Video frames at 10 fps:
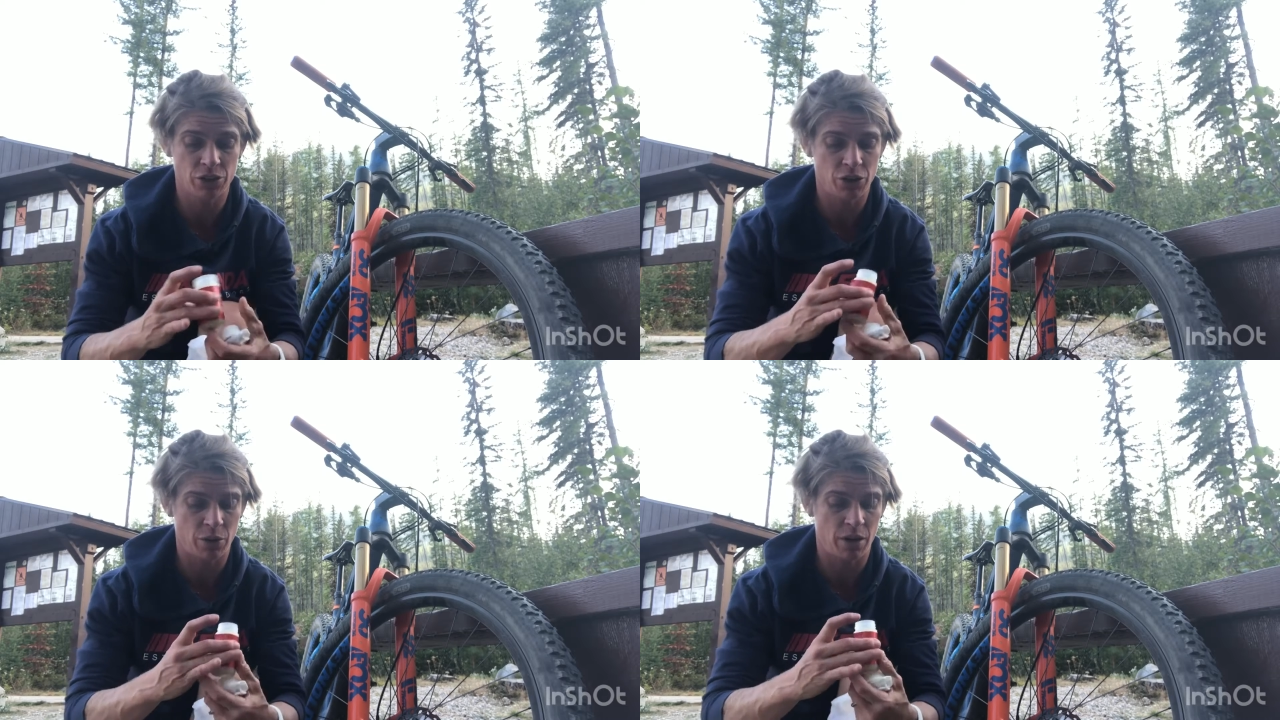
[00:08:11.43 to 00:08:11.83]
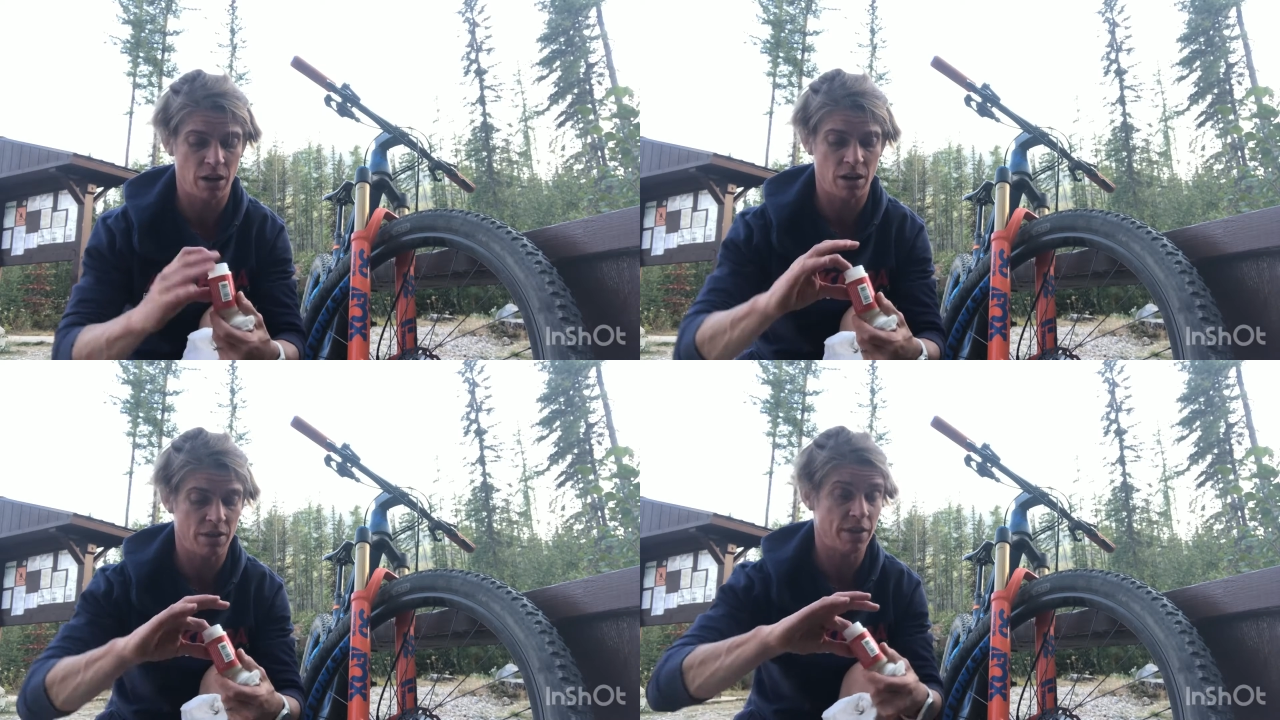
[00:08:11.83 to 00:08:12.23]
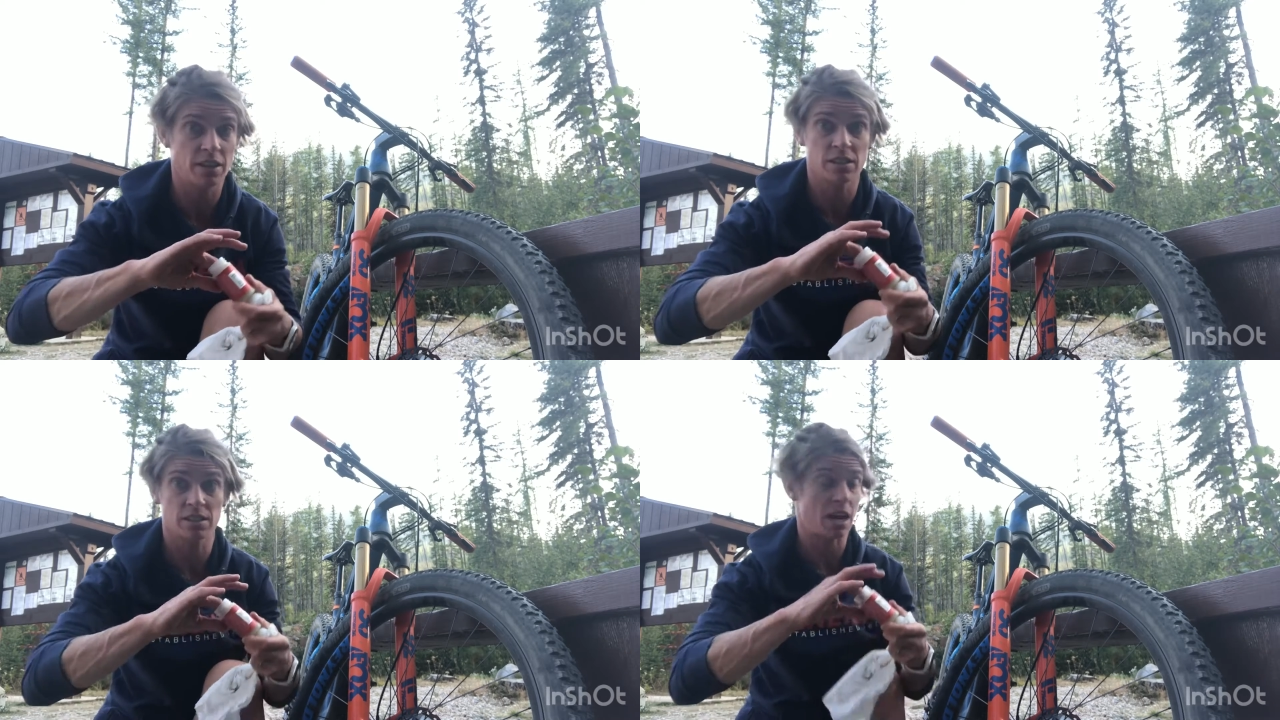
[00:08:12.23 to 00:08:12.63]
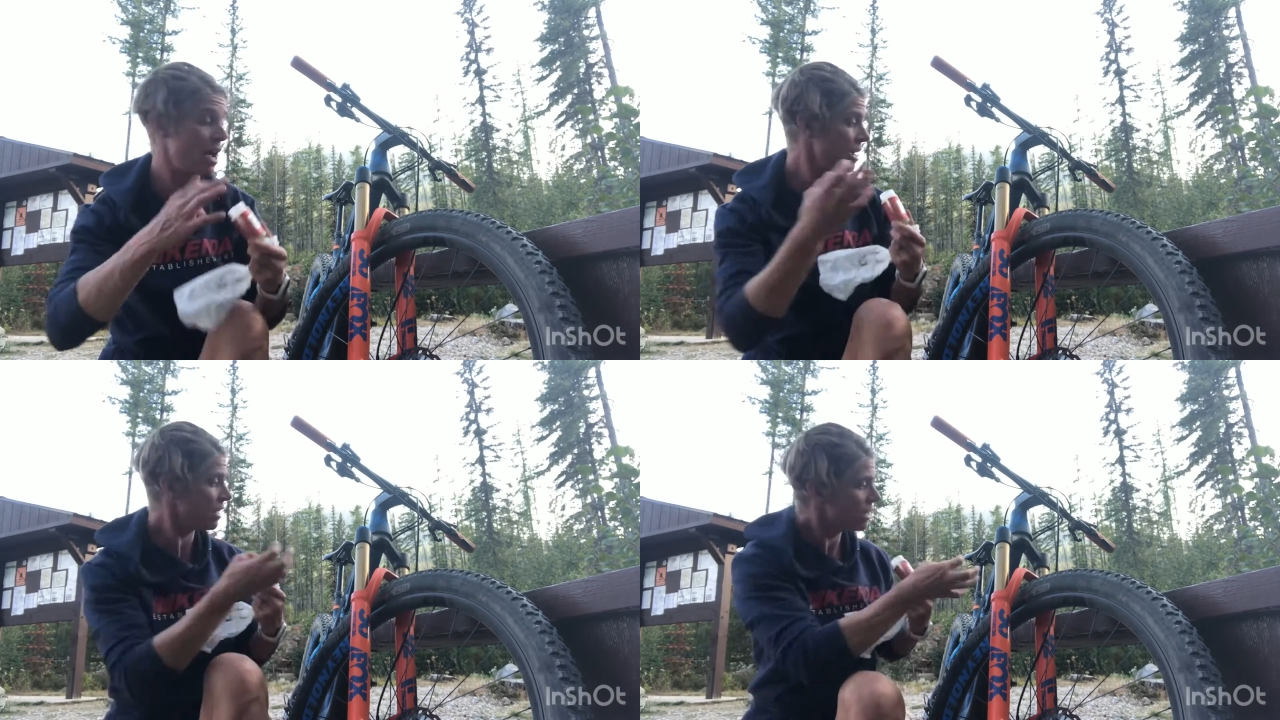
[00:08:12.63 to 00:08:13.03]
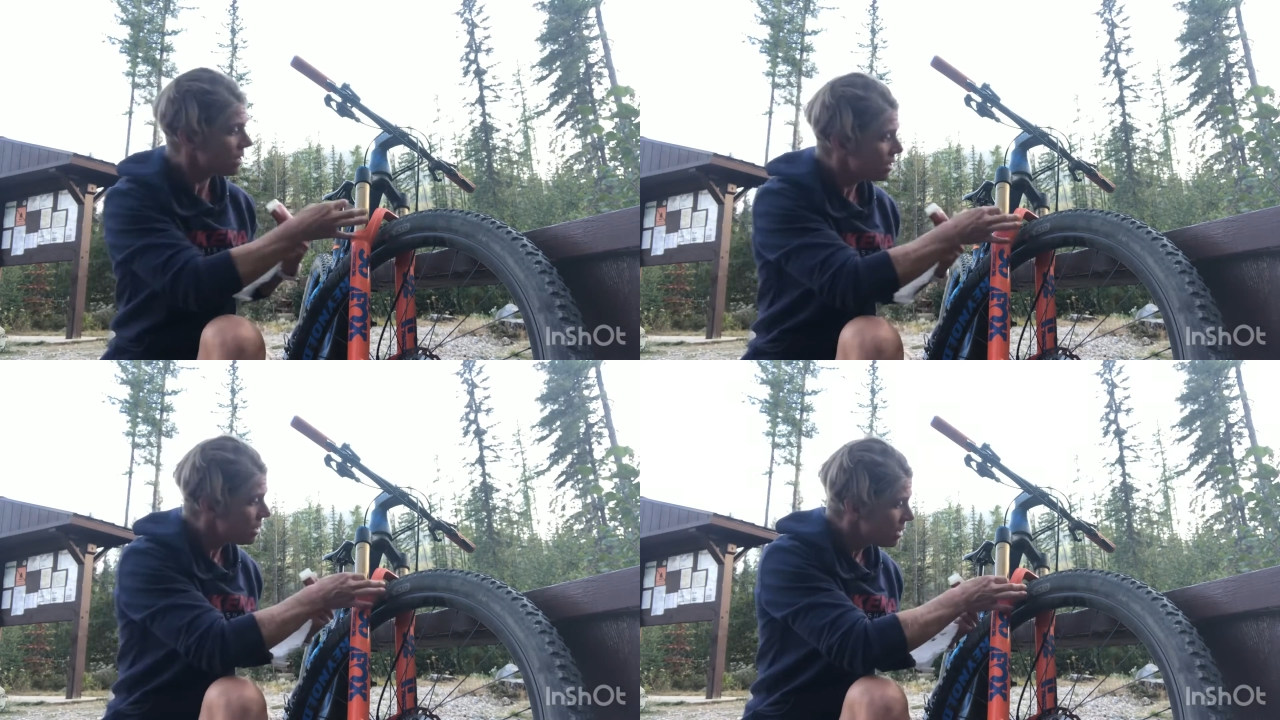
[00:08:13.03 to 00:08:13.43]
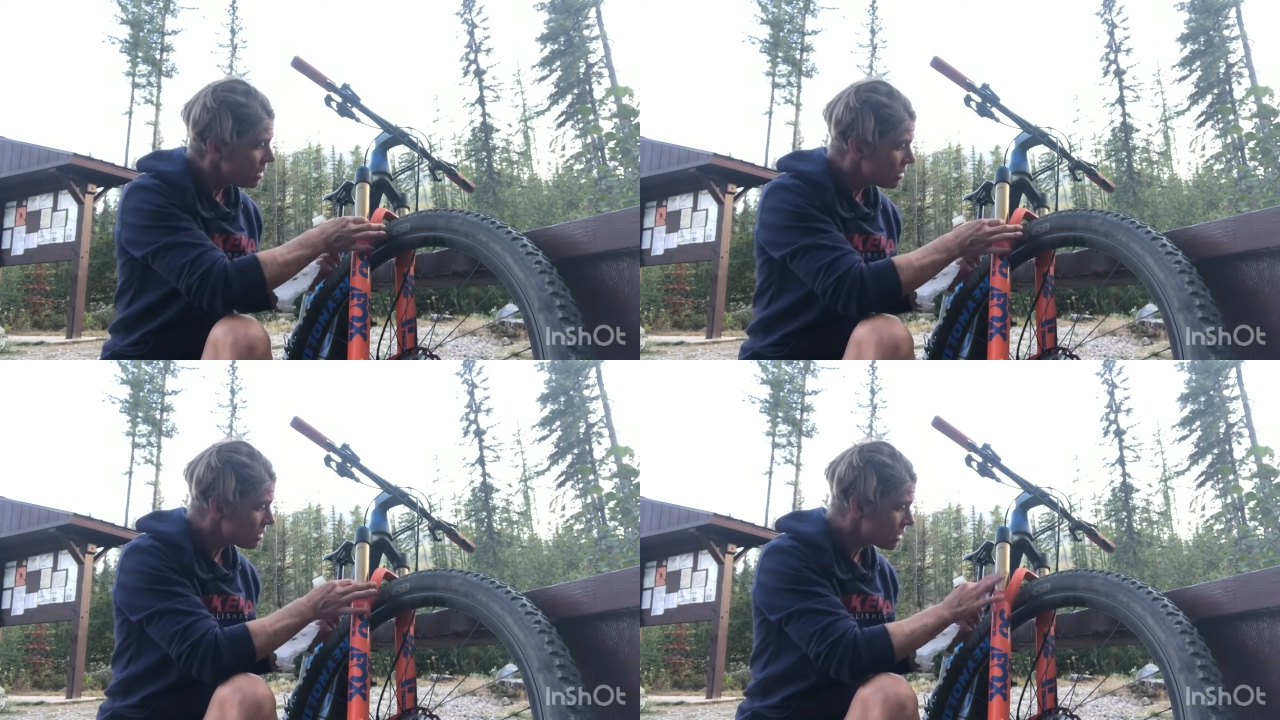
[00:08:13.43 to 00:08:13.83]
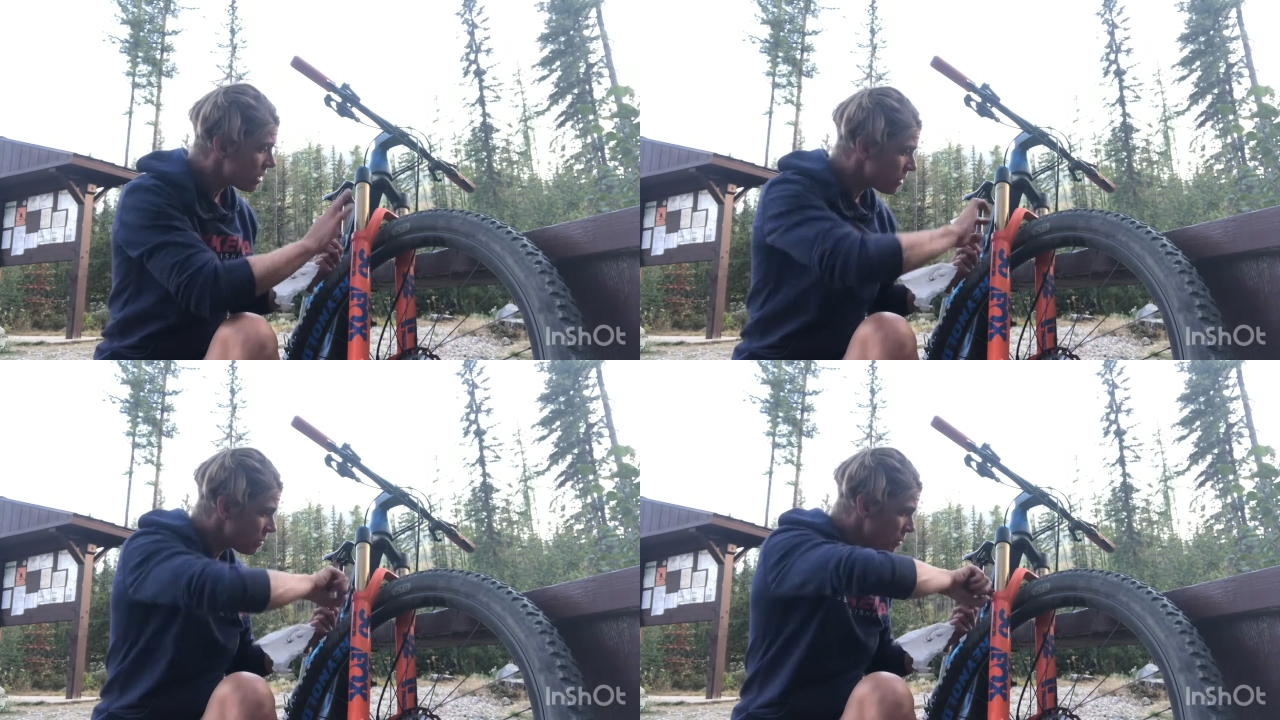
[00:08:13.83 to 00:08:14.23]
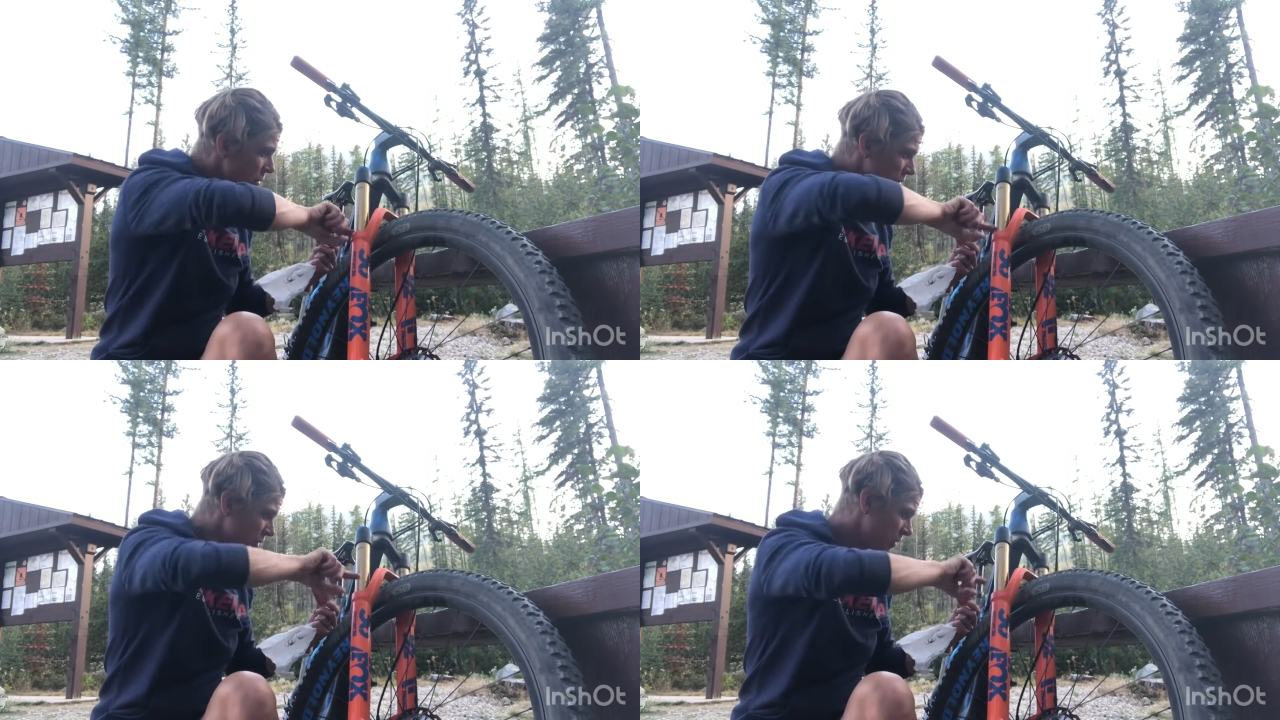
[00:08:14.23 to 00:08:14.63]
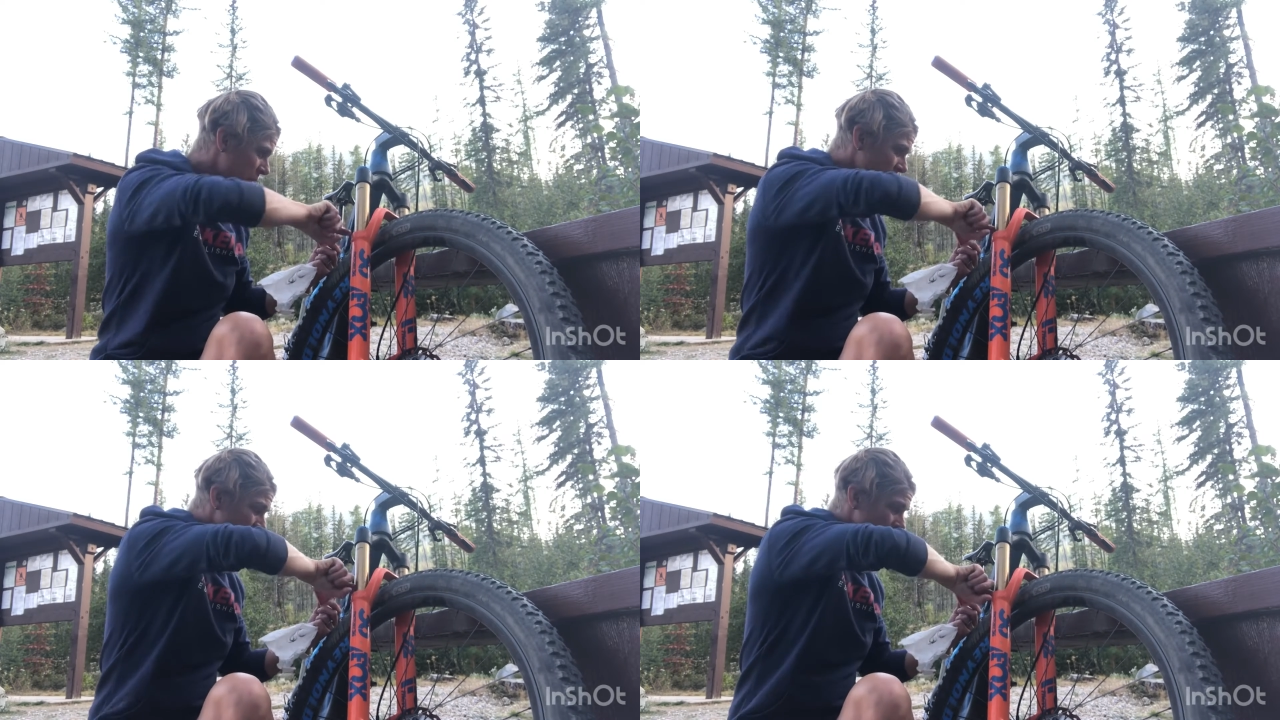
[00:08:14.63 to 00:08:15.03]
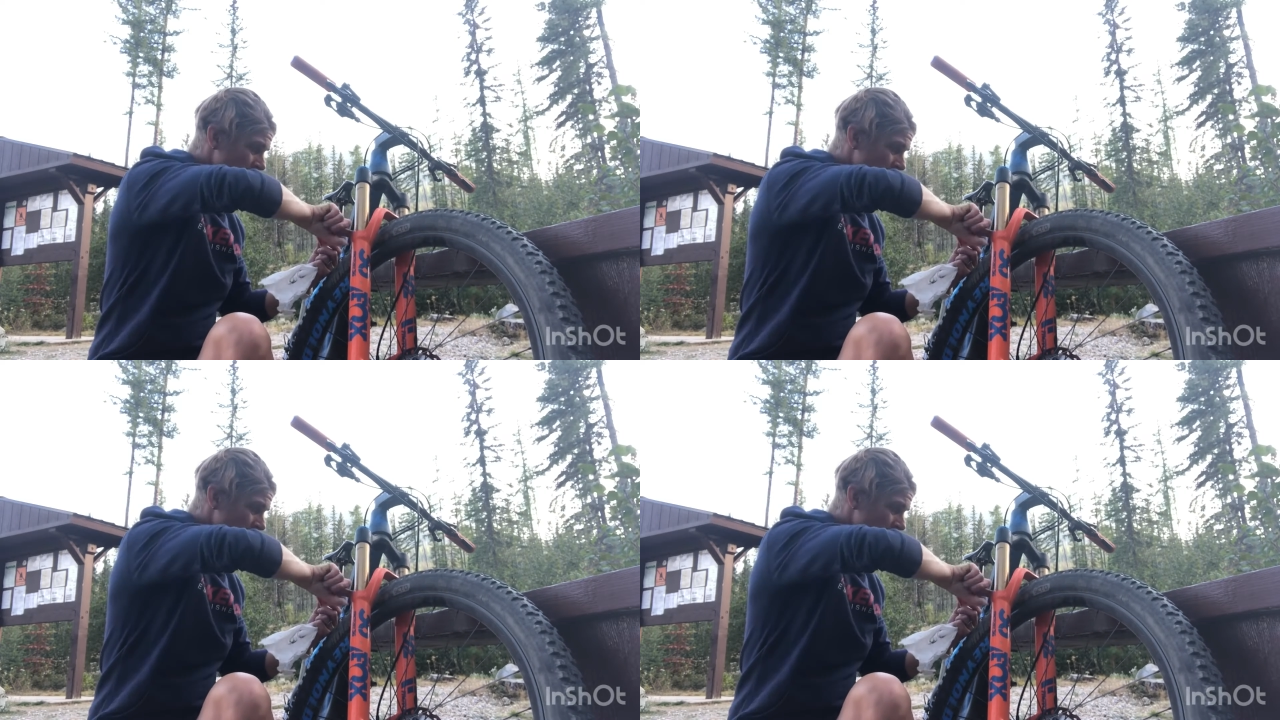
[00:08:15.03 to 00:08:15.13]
it on this side. So put a little